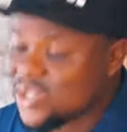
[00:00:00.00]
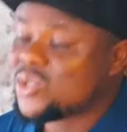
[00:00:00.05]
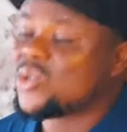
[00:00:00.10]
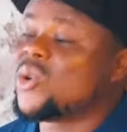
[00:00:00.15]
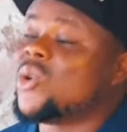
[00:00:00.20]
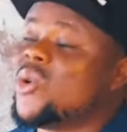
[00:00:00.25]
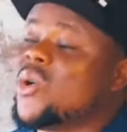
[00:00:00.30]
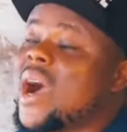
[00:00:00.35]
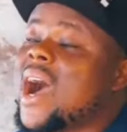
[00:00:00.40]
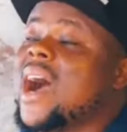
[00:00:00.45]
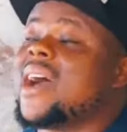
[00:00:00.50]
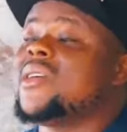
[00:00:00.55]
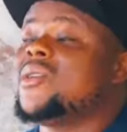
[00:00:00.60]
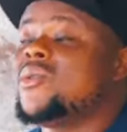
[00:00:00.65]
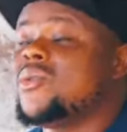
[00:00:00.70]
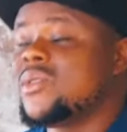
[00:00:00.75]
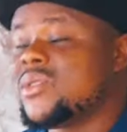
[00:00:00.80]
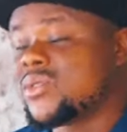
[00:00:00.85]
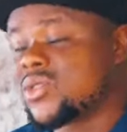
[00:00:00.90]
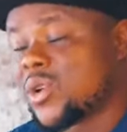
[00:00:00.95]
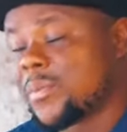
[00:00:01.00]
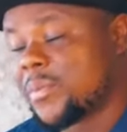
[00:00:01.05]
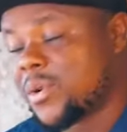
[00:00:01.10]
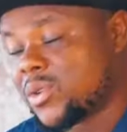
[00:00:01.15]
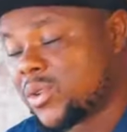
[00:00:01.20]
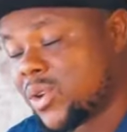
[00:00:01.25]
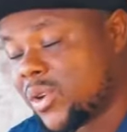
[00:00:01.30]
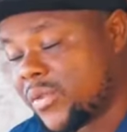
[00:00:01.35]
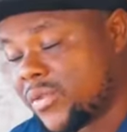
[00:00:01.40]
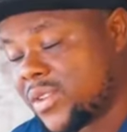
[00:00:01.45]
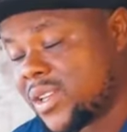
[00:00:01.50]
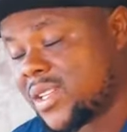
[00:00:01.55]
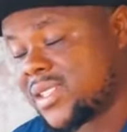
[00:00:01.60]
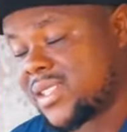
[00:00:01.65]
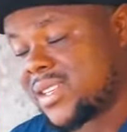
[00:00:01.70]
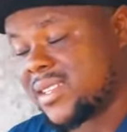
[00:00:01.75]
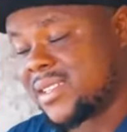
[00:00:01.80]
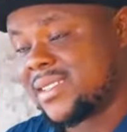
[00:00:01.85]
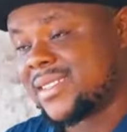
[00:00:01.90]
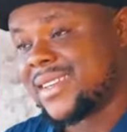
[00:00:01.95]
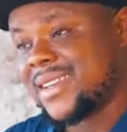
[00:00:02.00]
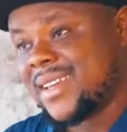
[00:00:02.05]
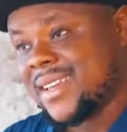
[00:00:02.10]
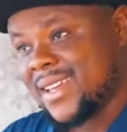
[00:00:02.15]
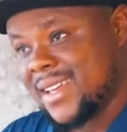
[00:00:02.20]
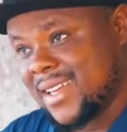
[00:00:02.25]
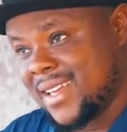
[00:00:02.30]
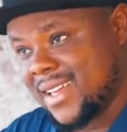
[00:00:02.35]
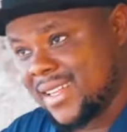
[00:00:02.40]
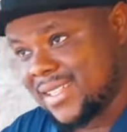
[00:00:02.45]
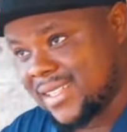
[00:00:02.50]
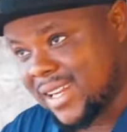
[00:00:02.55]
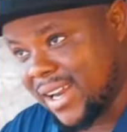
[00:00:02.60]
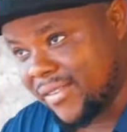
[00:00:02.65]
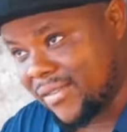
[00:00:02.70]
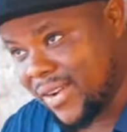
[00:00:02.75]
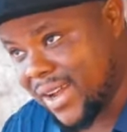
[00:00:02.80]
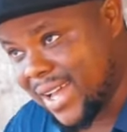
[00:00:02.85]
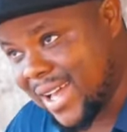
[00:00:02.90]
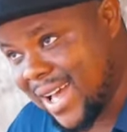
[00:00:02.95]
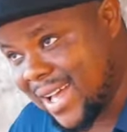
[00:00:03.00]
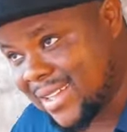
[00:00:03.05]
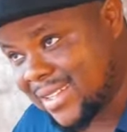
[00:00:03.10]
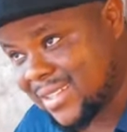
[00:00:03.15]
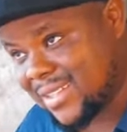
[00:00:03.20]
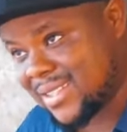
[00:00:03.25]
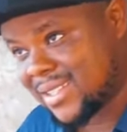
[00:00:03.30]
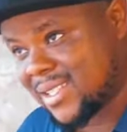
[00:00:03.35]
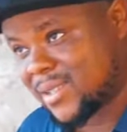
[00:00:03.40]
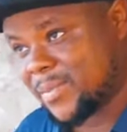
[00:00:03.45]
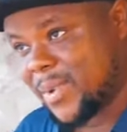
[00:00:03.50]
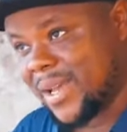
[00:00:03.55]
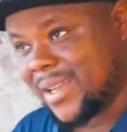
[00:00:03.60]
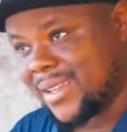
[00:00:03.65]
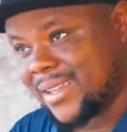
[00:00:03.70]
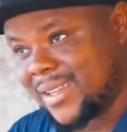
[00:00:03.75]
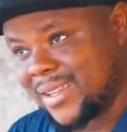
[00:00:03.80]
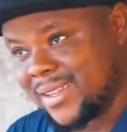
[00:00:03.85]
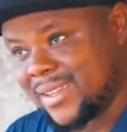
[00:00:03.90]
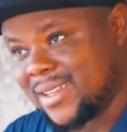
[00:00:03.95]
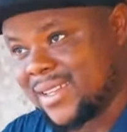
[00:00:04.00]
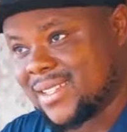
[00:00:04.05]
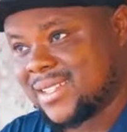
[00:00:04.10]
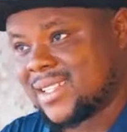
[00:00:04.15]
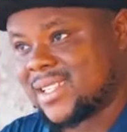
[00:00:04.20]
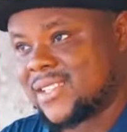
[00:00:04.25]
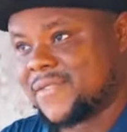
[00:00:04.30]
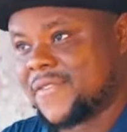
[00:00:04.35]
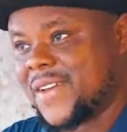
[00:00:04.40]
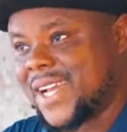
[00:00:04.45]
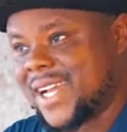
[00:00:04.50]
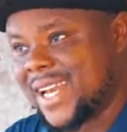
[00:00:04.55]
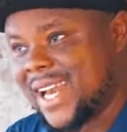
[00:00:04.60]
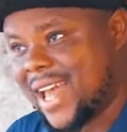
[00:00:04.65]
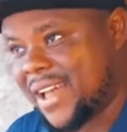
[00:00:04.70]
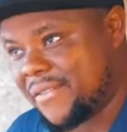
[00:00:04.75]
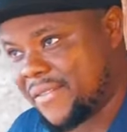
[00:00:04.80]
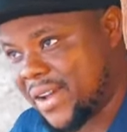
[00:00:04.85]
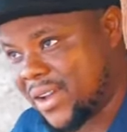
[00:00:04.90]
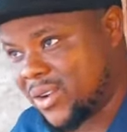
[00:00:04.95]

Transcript: So, are you in support of this is extravagant spending? This is fake life?